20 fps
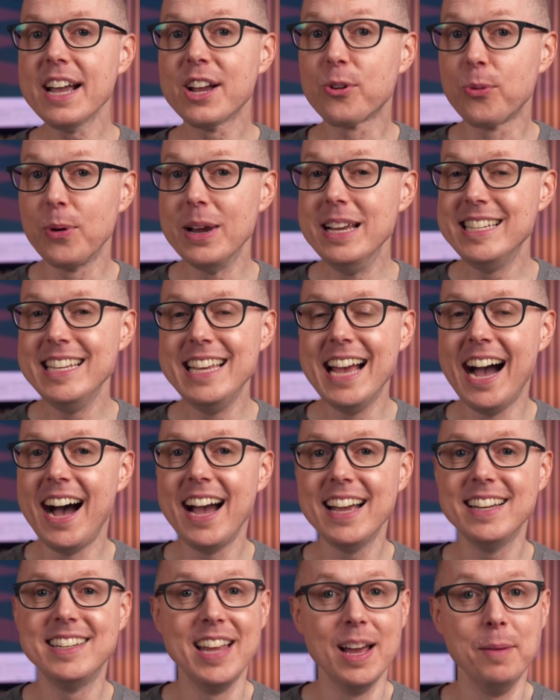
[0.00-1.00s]
at crazy
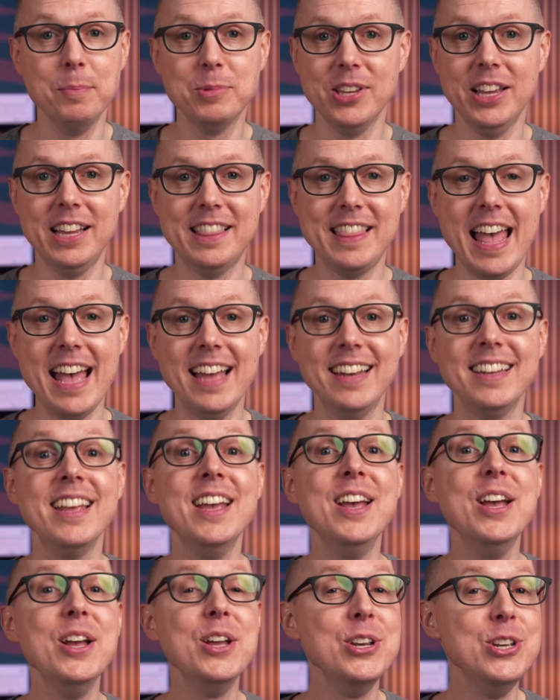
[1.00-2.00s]
high temps like that
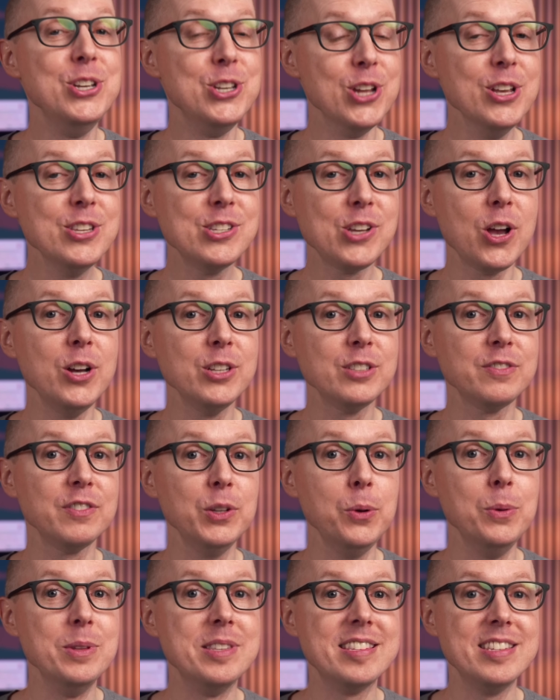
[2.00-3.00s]
does cause
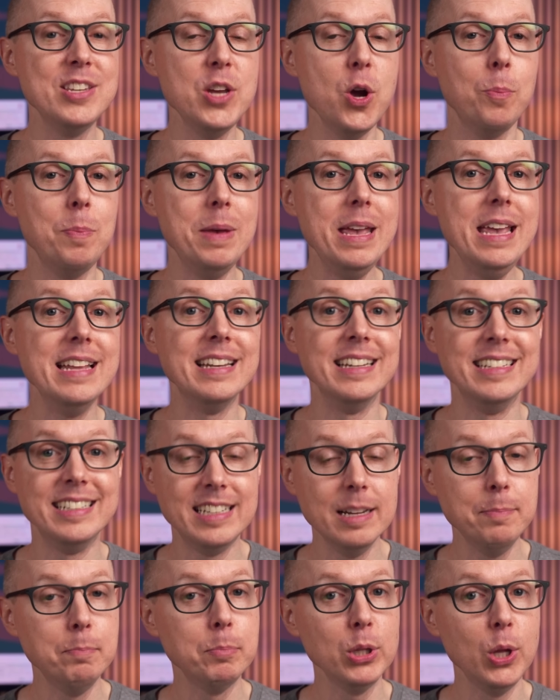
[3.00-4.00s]
Fluid's COP to
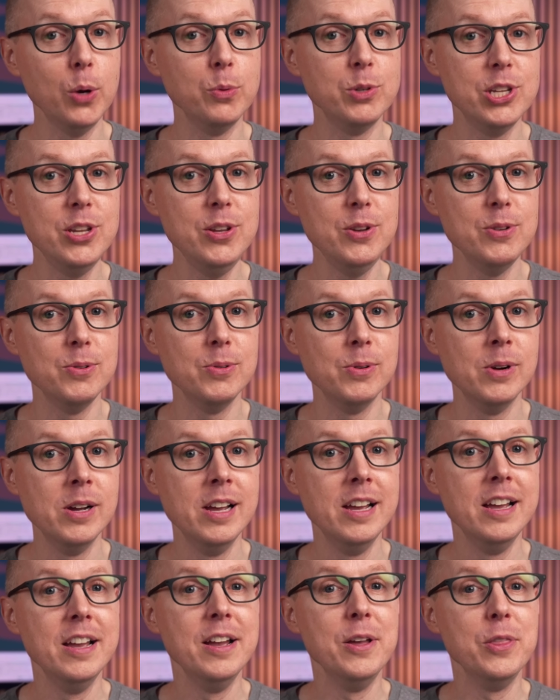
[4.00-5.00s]
dip below 2,
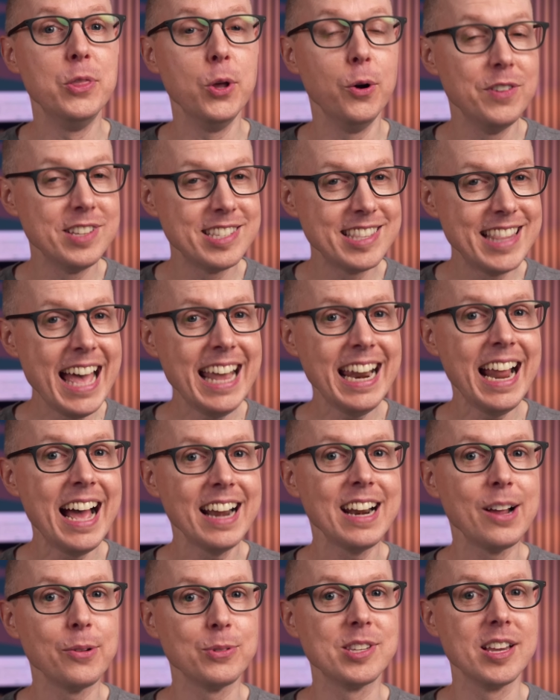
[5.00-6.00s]
though if it's that
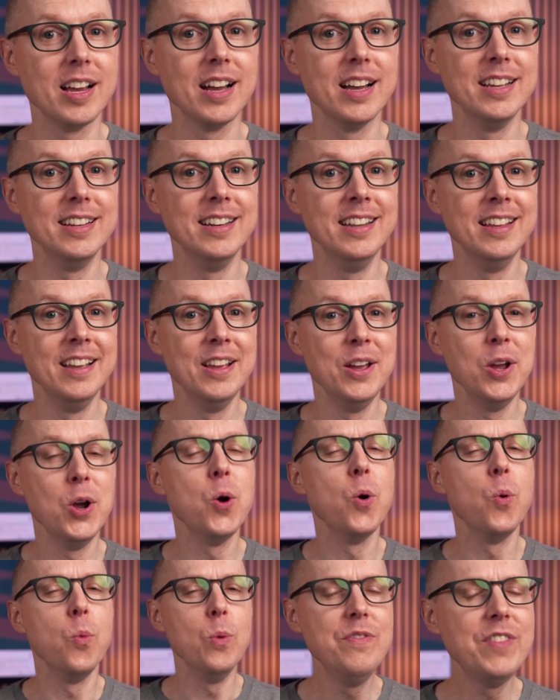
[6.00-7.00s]
hot outside,
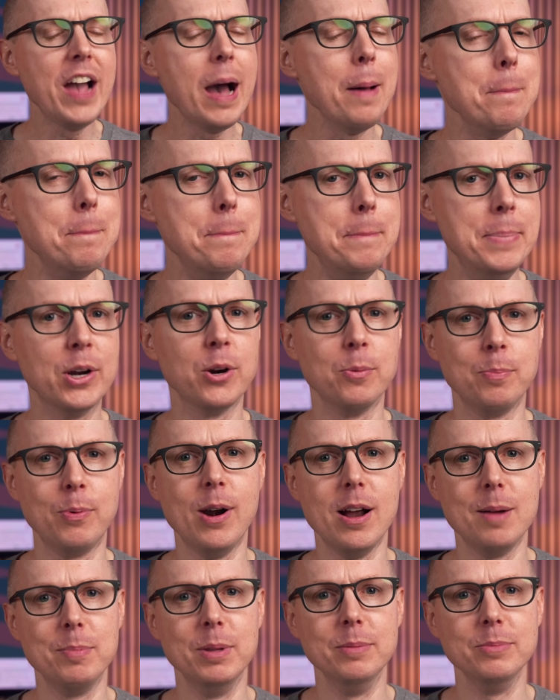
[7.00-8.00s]
we've got bigger
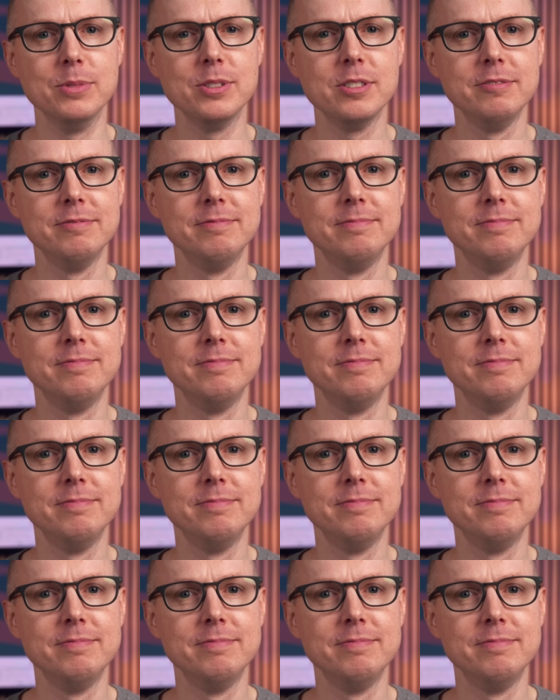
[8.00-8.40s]
problems.